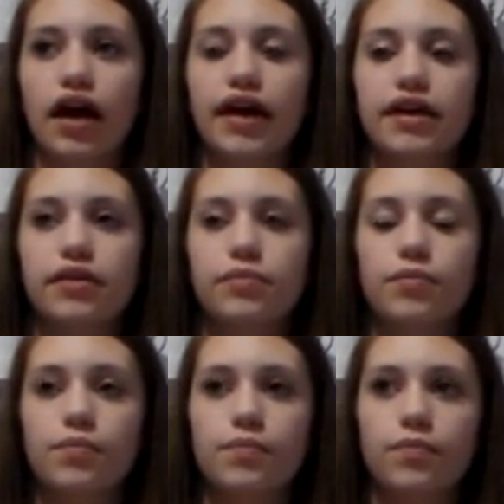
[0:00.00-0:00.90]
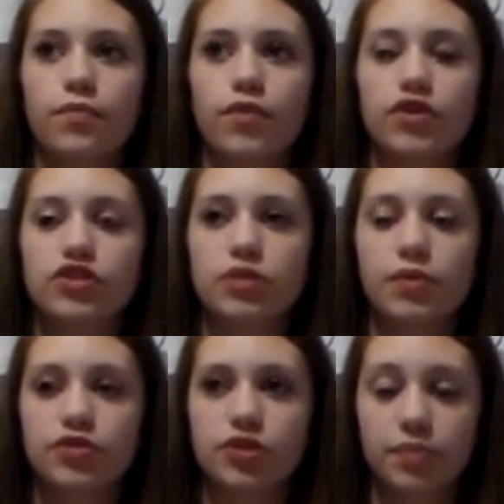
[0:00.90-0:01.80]
I was
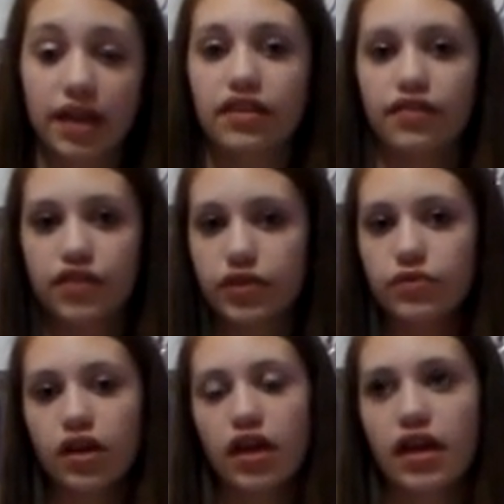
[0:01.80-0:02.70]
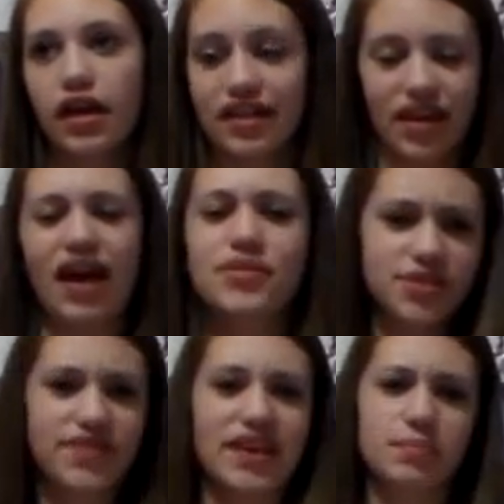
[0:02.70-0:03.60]
supposed to play the flute. Like, I
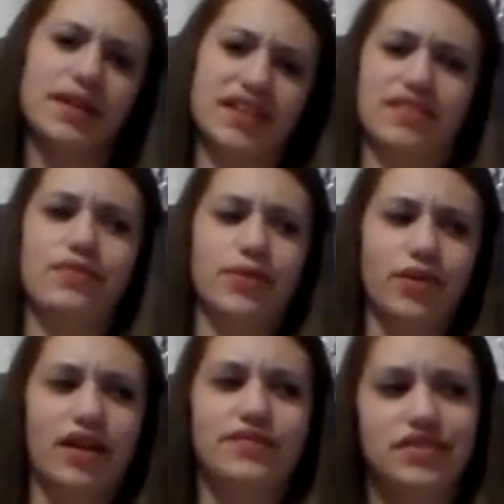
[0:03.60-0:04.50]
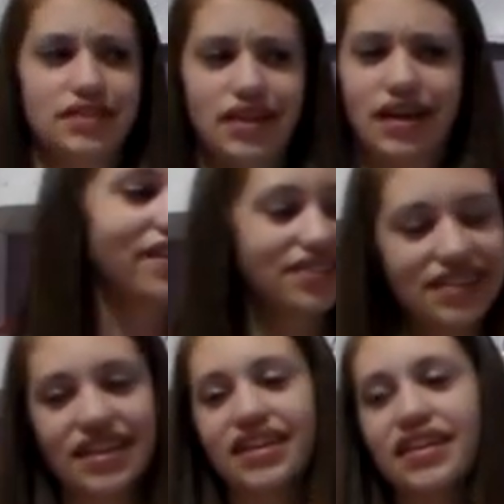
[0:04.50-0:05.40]
was fake playing the flute, obviously. I
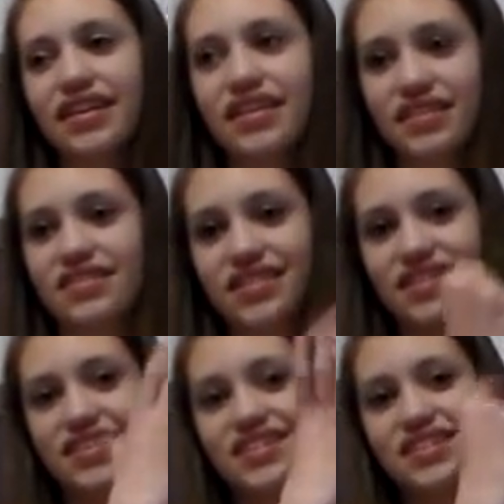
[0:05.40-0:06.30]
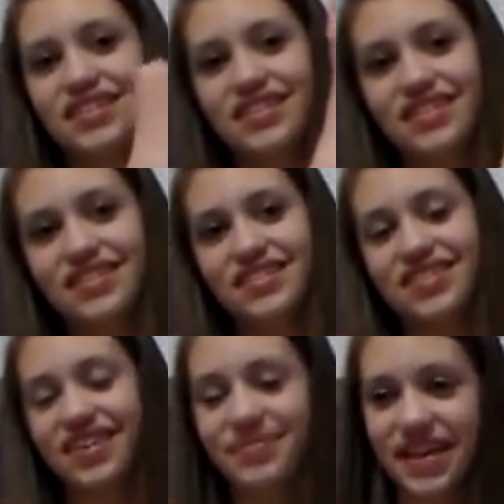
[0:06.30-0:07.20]
was like,
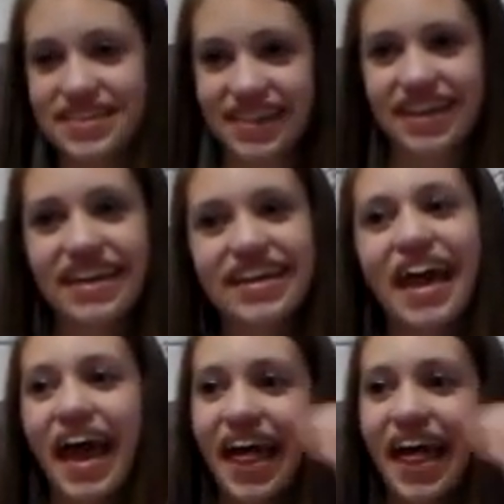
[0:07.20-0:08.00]
basically.